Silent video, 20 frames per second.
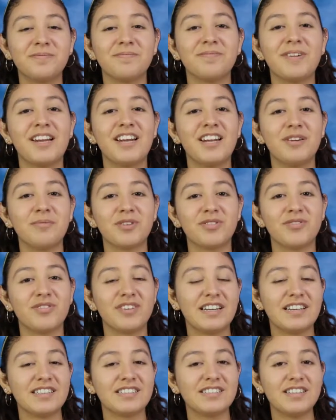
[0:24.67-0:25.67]
My name is
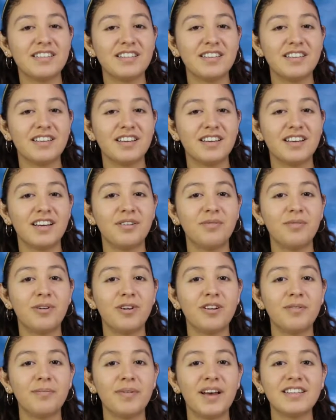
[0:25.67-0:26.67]
Vanessa and
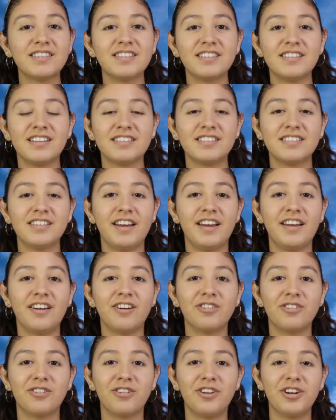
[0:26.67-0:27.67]
welcome back to Lesson
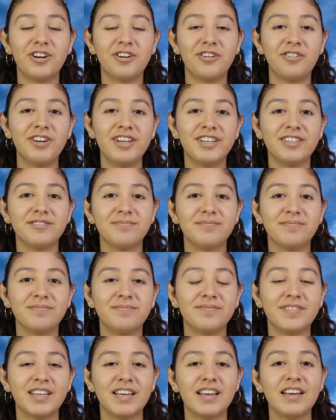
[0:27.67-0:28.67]
8 on Learning Korean.
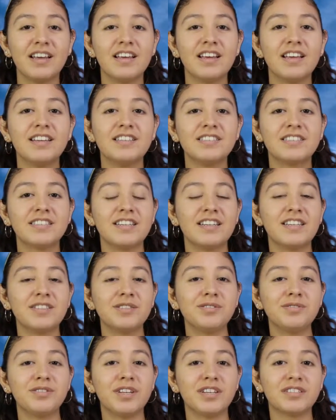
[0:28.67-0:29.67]
In today's
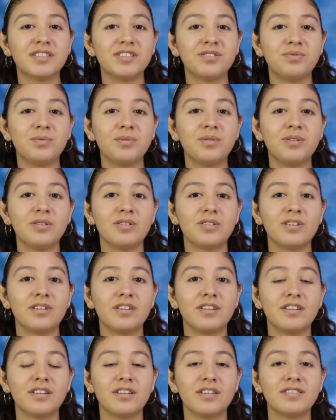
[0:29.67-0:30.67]
objectives we will
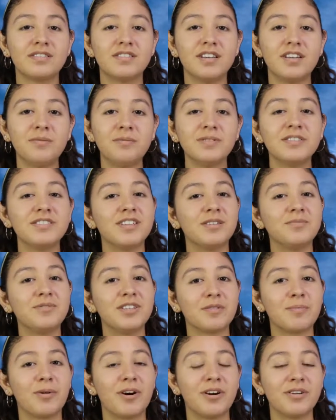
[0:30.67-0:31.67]
learn some
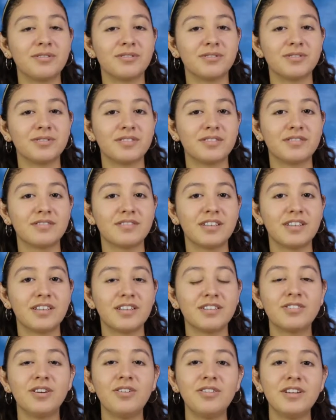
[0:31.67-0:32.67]
subject particles.
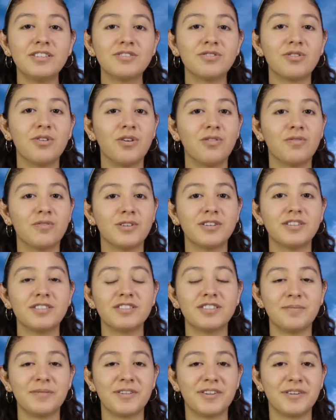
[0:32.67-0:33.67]
So let's go over
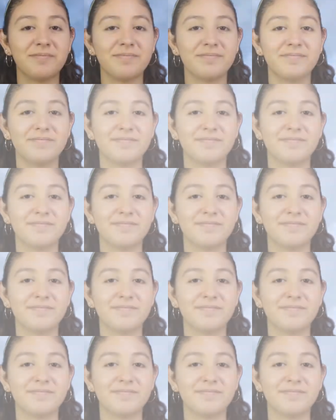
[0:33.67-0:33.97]
some of them.